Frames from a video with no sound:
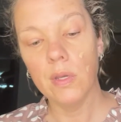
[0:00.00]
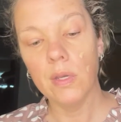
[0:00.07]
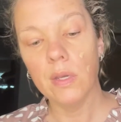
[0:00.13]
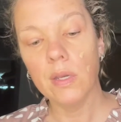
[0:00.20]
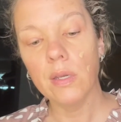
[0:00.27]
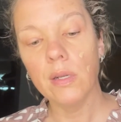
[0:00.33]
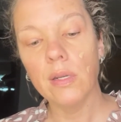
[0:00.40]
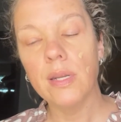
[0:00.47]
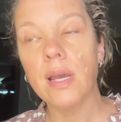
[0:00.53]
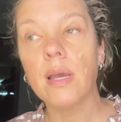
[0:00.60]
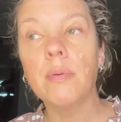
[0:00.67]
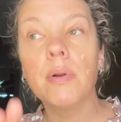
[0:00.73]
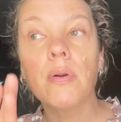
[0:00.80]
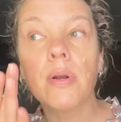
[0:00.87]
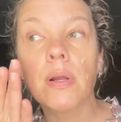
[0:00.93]
gonna dab
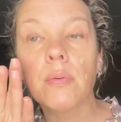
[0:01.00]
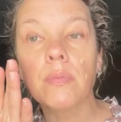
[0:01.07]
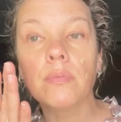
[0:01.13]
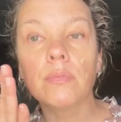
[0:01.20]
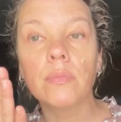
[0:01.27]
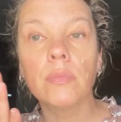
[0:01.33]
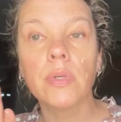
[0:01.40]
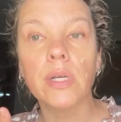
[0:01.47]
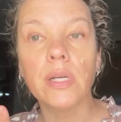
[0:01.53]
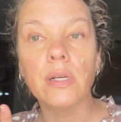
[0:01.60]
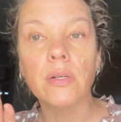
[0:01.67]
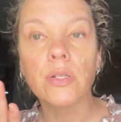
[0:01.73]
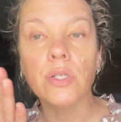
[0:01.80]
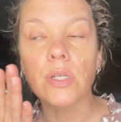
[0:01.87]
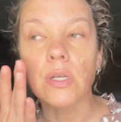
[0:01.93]
it around. Here
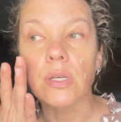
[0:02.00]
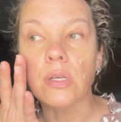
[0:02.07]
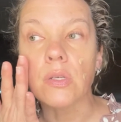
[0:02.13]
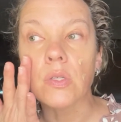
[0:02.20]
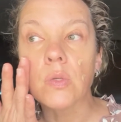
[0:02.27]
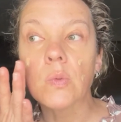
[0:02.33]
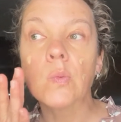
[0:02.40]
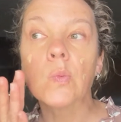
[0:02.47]
she is.